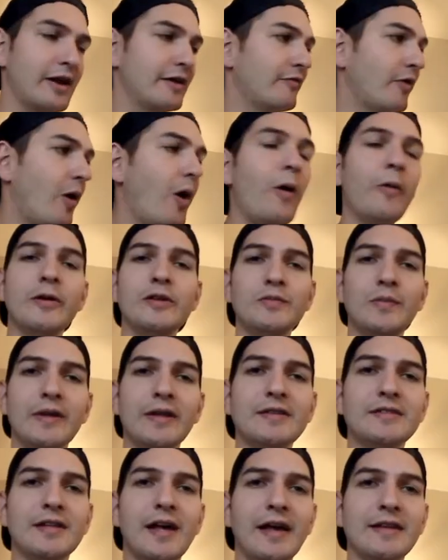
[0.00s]
I've always
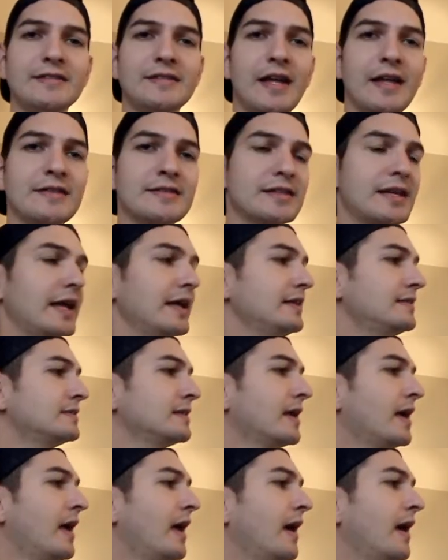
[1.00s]
been size 10 skates.